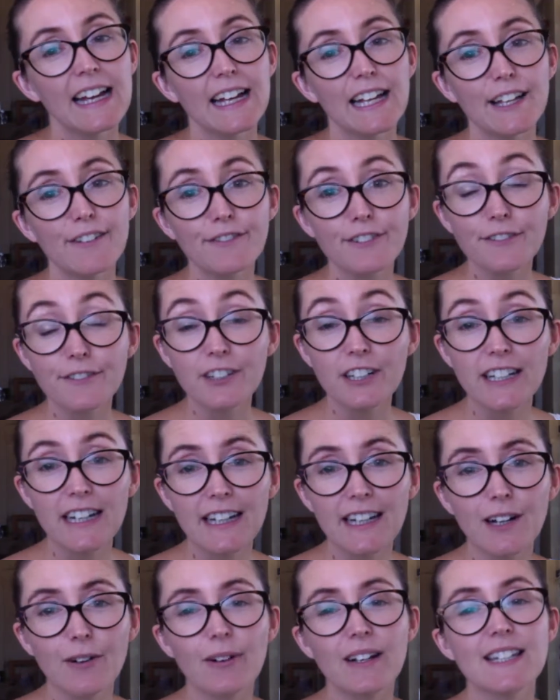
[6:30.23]
If you've got
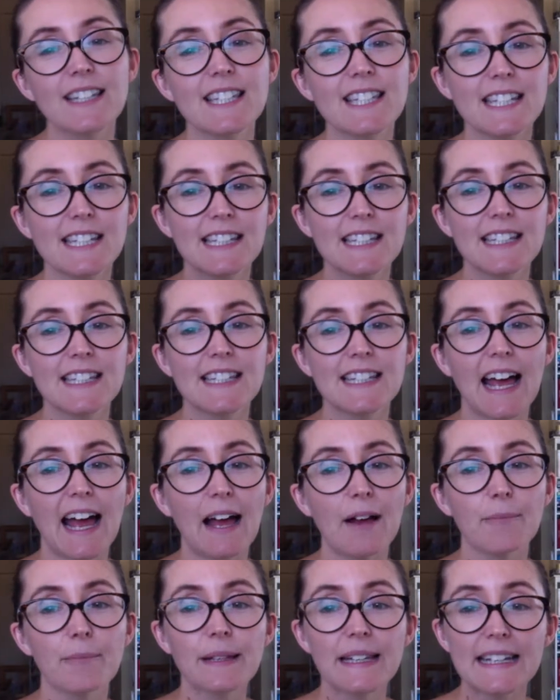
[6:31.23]
any questions,
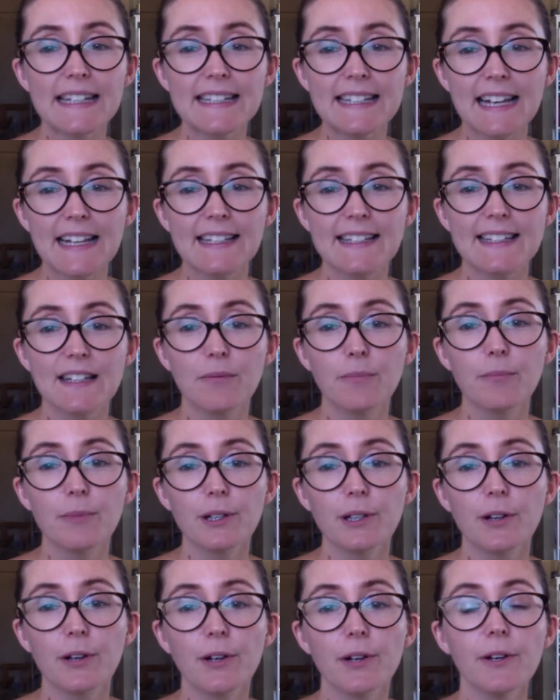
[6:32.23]
please ask them
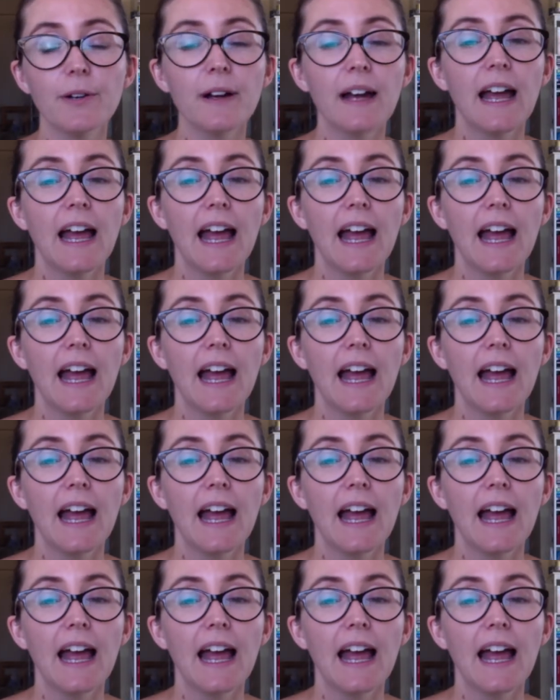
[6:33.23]
below,